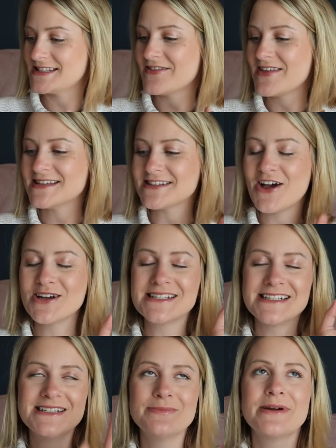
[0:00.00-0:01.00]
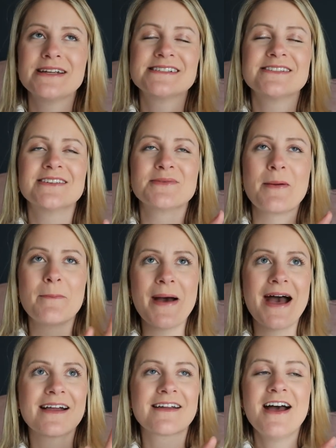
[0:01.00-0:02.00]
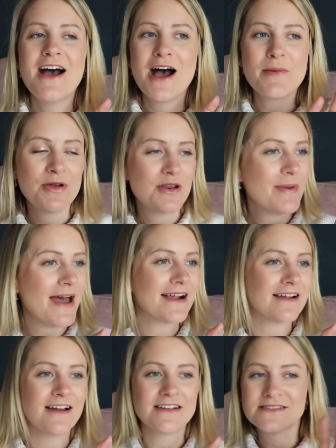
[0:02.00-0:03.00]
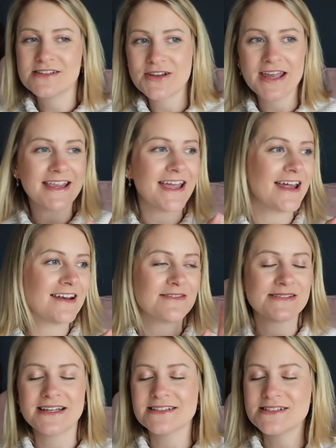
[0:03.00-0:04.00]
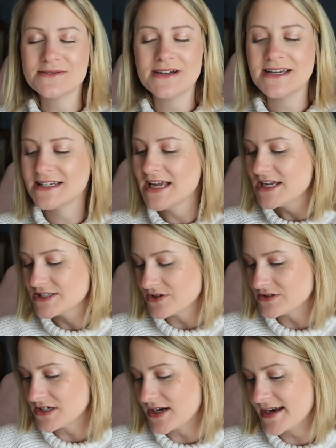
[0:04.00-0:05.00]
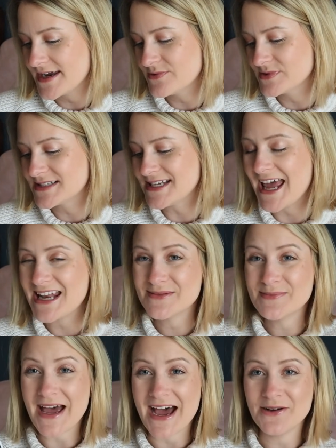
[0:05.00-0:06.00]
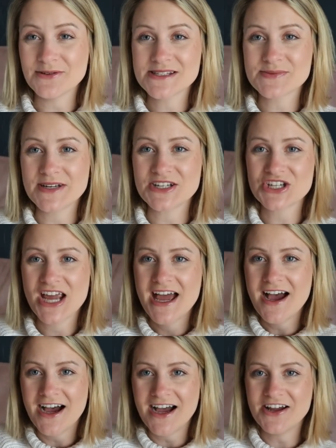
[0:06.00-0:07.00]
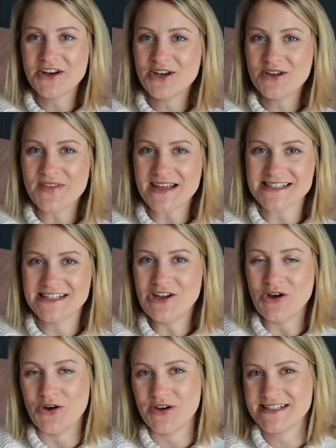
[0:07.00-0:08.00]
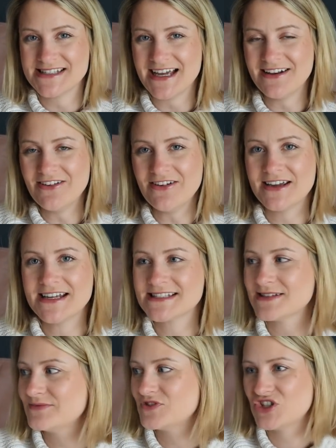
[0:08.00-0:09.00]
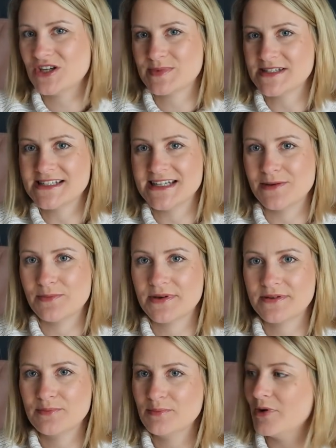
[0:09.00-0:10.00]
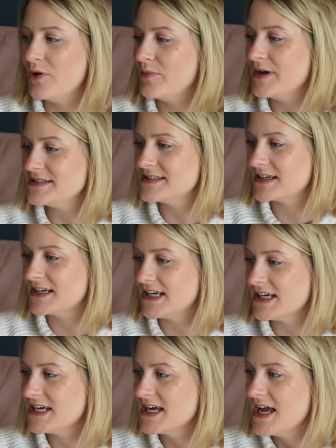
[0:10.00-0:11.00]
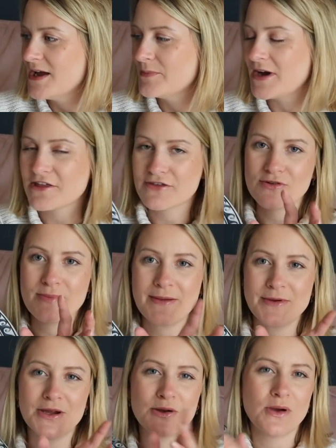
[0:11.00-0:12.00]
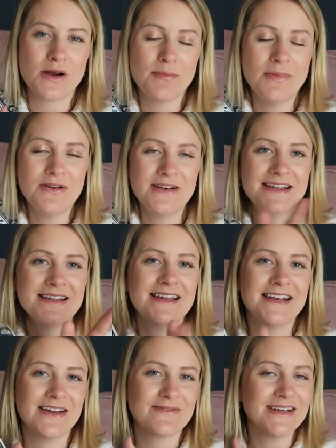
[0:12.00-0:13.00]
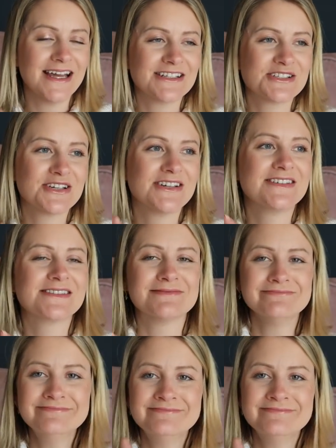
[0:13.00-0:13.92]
So this I deliberated on, I went back, I put it back, I took it again, I was like, do I, don't I? It was £10, which I don't know if that's a lot. Is that a lot? It's a chips and dip pot basically. I thought make my own guacamole and have nachos.